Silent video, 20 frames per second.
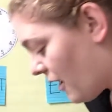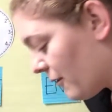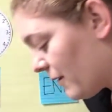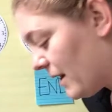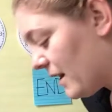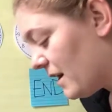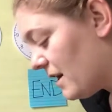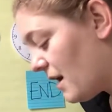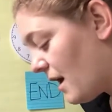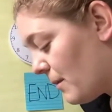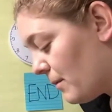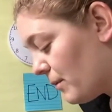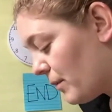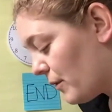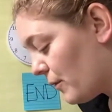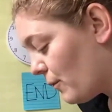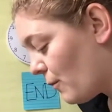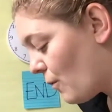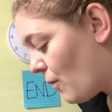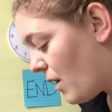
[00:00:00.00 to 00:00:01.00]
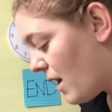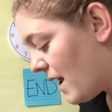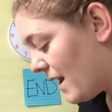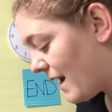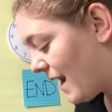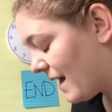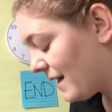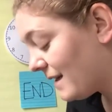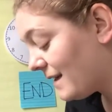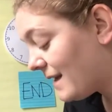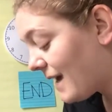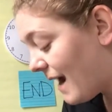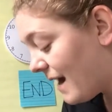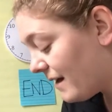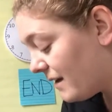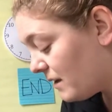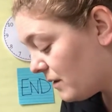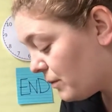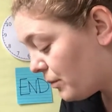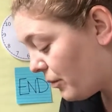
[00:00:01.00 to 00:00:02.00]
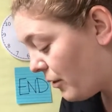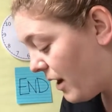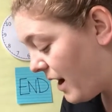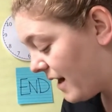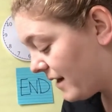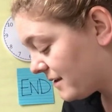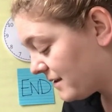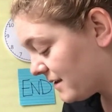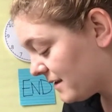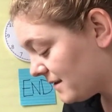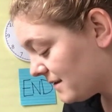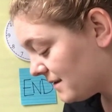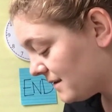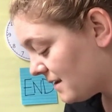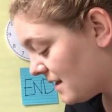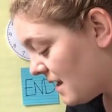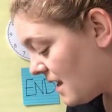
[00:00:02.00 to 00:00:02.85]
All right, number 1 on guided practice.